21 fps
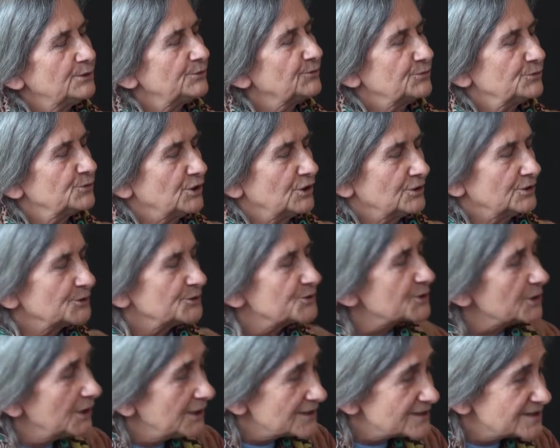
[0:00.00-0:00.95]
lot of
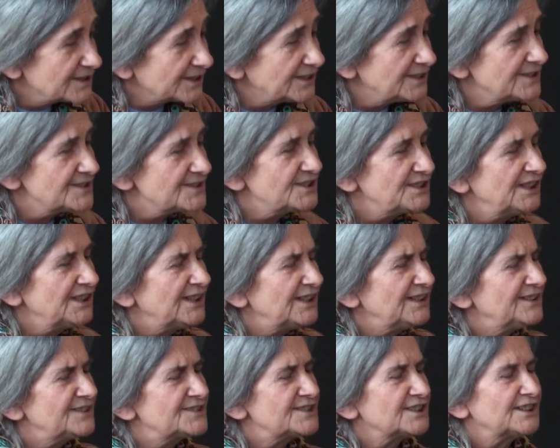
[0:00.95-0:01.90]
colors,
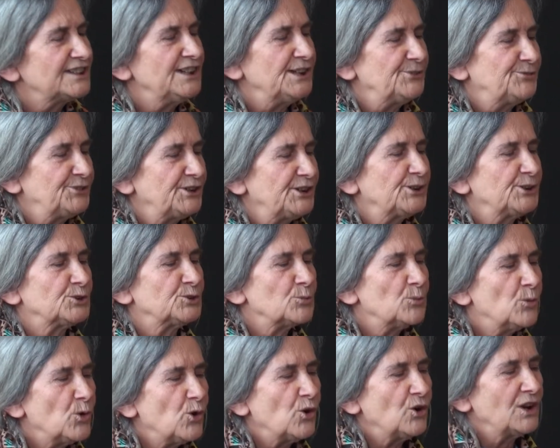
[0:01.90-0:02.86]
statistically
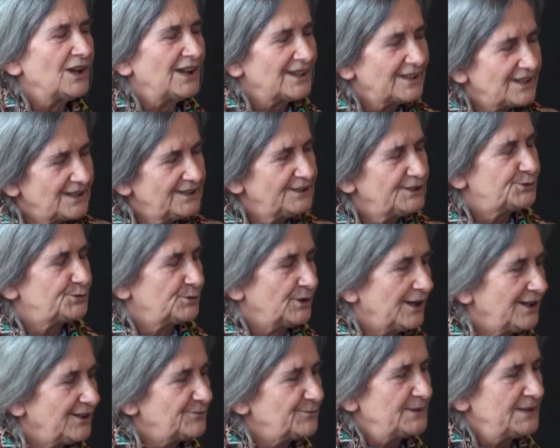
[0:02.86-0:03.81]
significant, more likely to
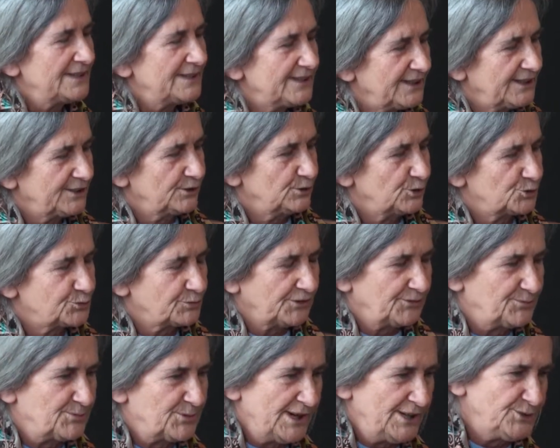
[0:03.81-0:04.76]
have been diagnosed
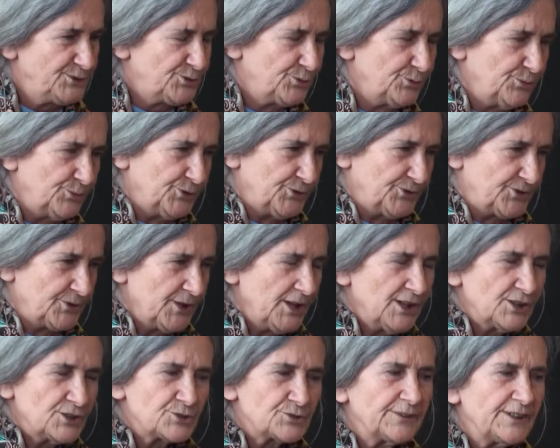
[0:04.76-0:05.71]
with brain tumors.
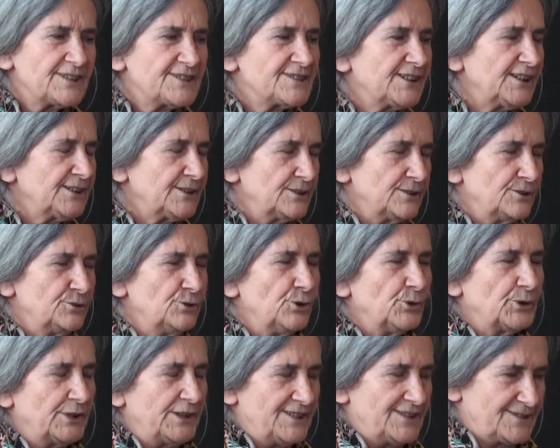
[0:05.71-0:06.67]
So they say
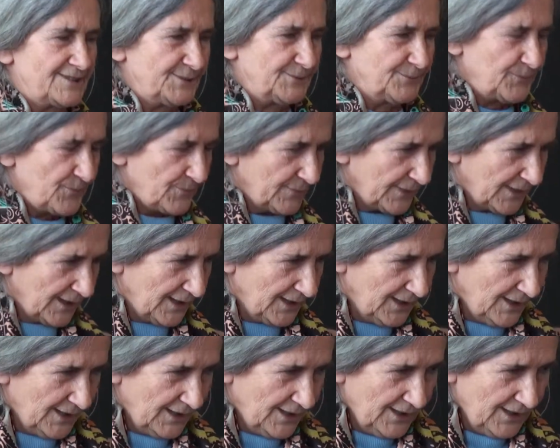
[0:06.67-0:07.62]
no risk.
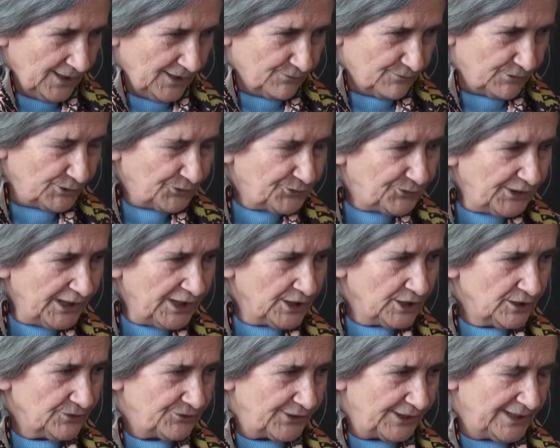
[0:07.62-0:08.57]
The
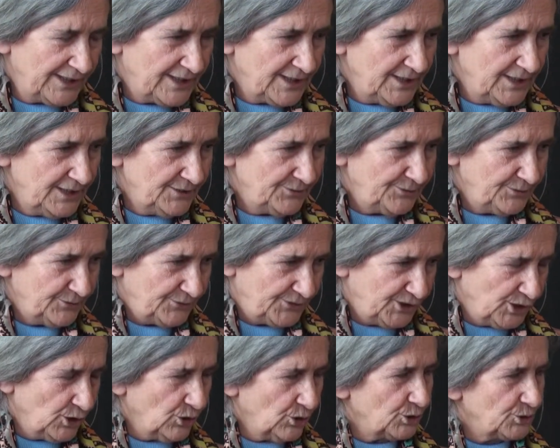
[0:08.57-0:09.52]
figure they give,
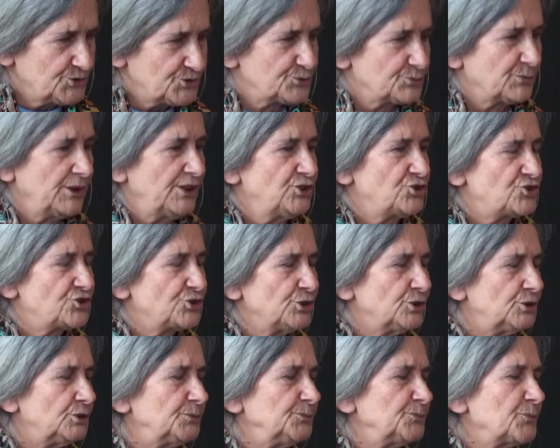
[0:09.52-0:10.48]
the odds
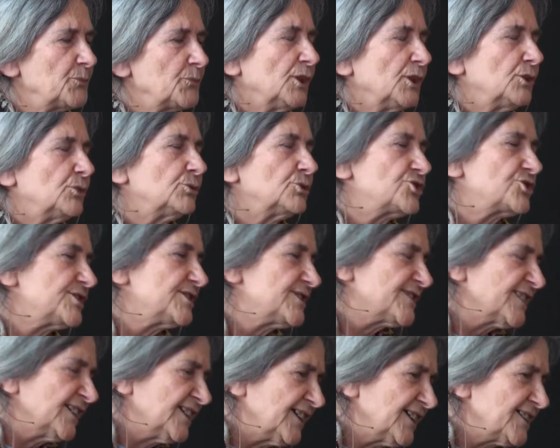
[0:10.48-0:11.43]
ratio, which
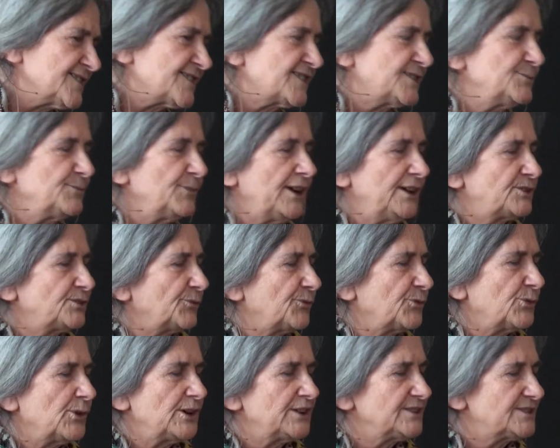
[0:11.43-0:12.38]
is an estimate
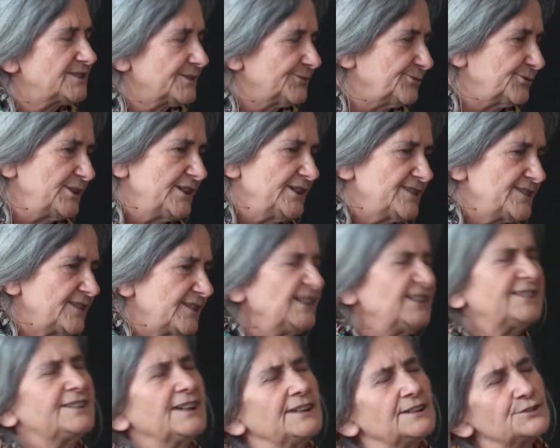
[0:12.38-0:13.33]
of relative risk,
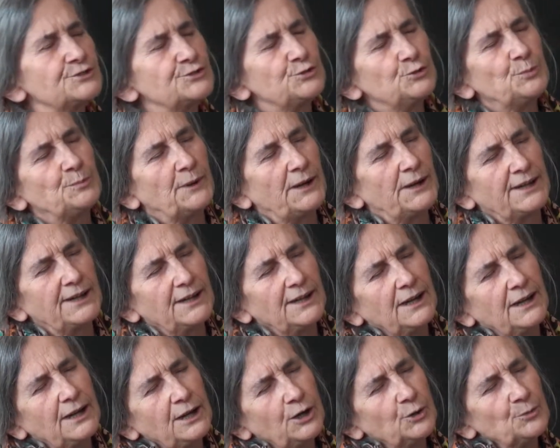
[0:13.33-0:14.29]
it tells you by
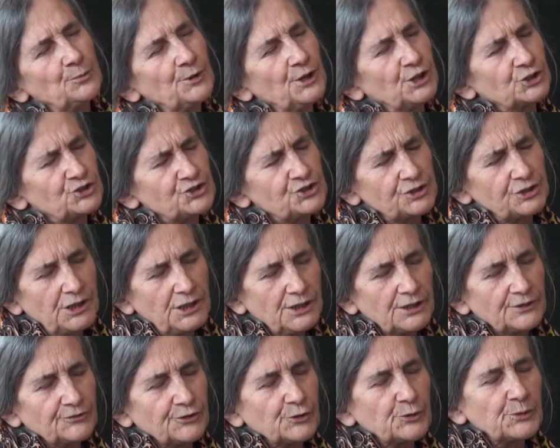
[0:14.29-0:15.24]
how much
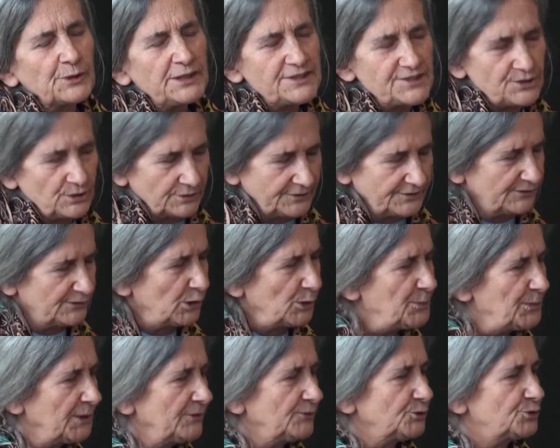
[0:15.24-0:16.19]
the risk of
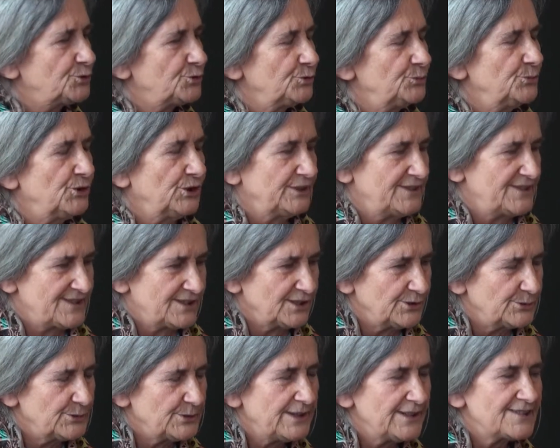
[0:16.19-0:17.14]
developing the tumor is
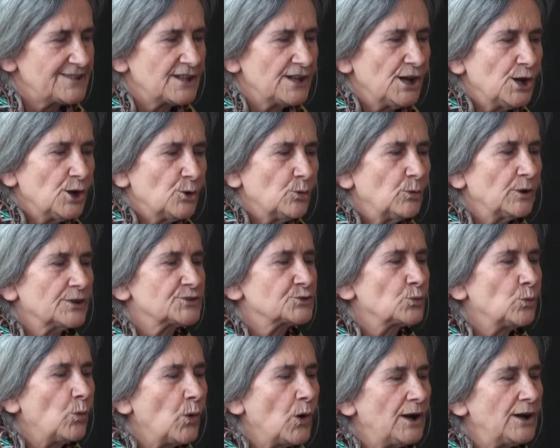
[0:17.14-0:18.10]
increased, was
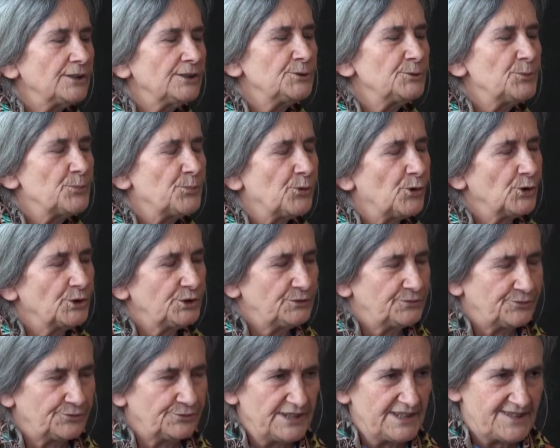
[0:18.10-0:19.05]

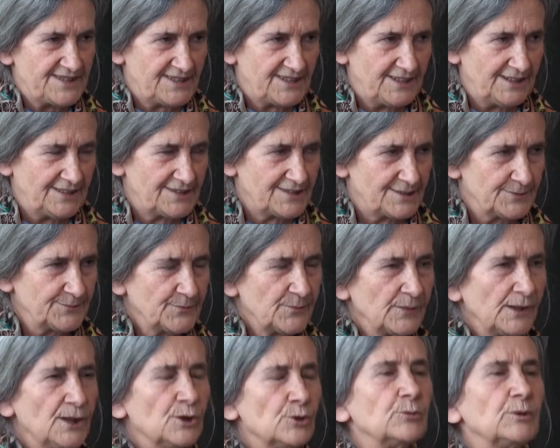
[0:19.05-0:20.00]
1.36.
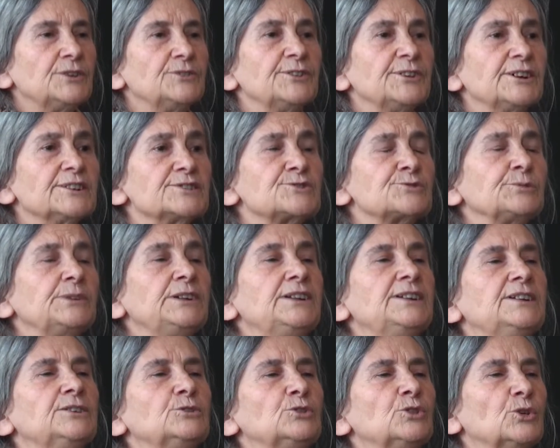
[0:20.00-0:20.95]
When there is
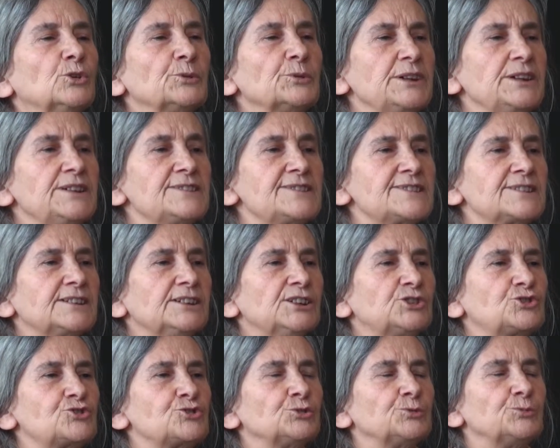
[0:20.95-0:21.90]
really no risk,
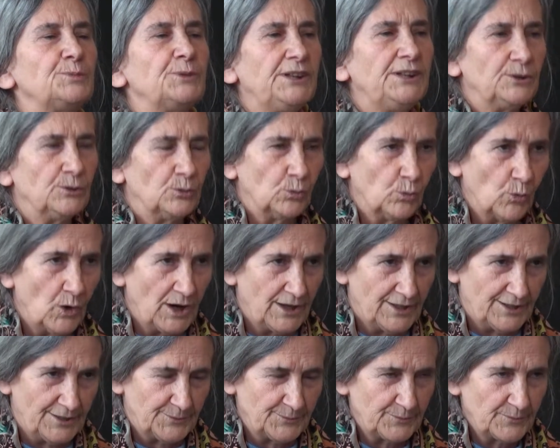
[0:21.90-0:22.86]
it should be
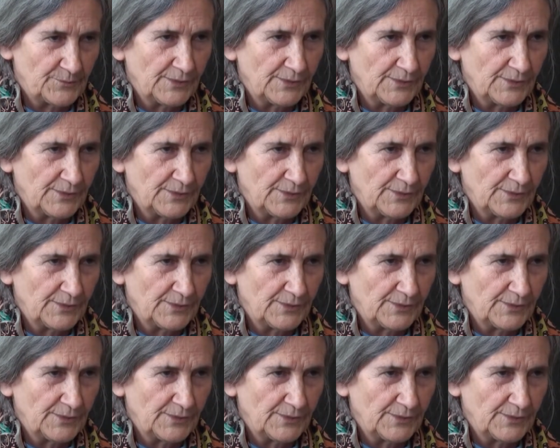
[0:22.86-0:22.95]
1.